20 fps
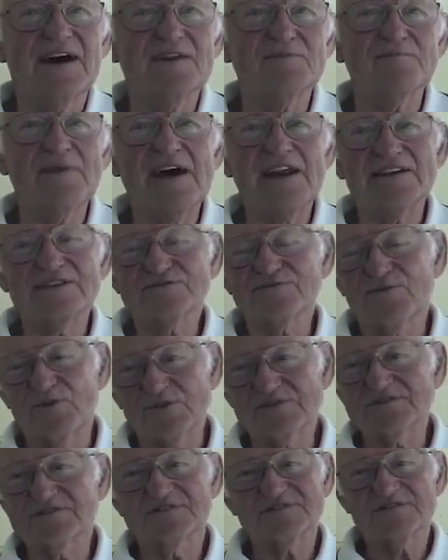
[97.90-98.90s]

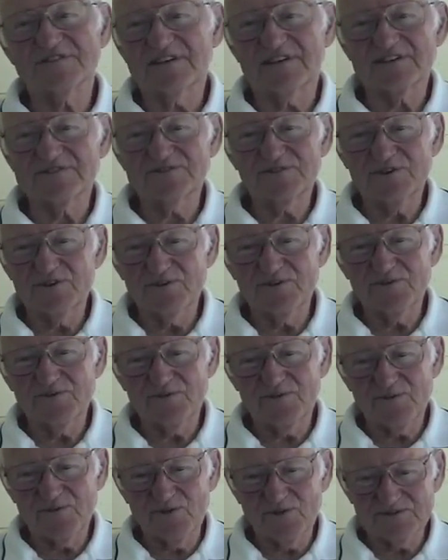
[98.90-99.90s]
unbalanced forces there, as you
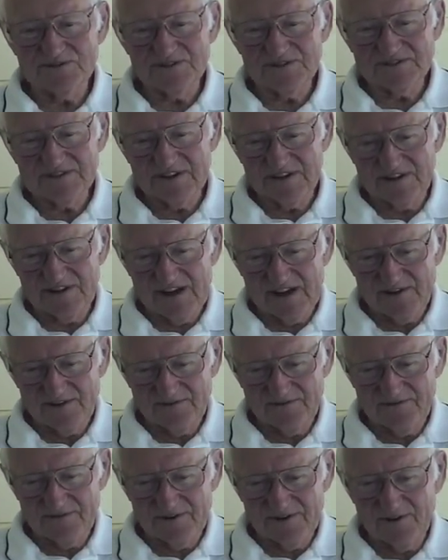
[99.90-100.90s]
know, causes a
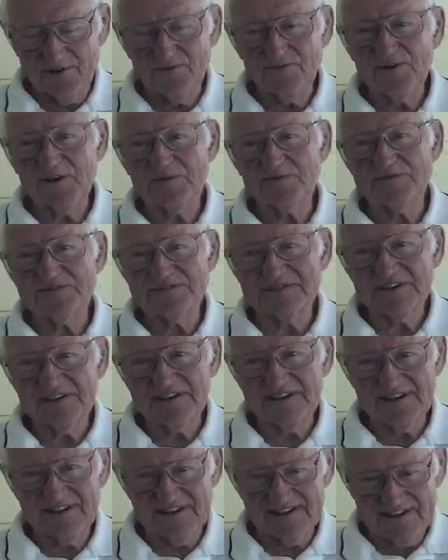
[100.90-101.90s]
lot of low
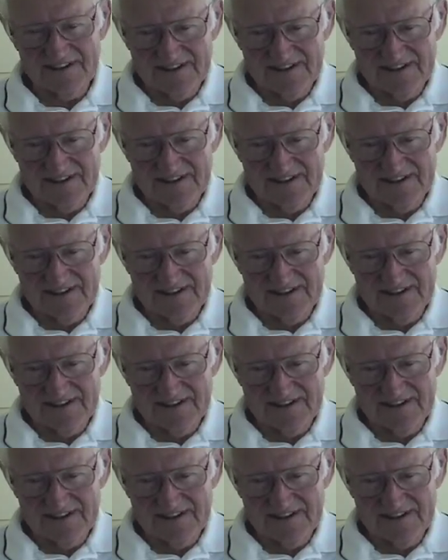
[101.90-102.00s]
frequency